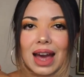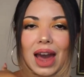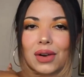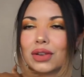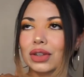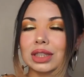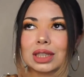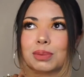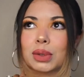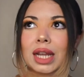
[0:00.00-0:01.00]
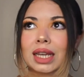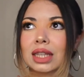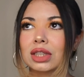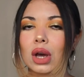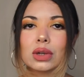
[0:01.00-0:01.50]
I don't know, you just put like
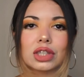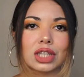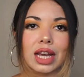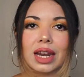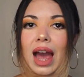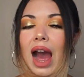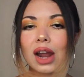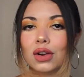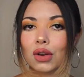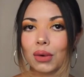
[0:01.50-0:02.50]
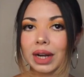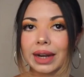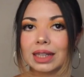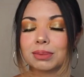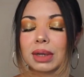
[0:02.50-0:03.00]
a lotion, I don't know what
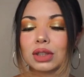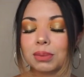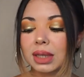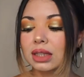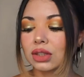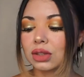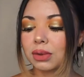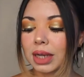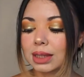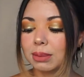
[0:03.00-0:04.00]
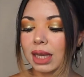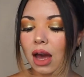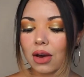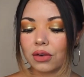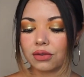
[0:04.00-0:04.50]
it is, but to me it just reminds me
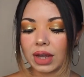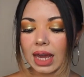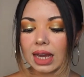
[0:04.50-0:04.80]
of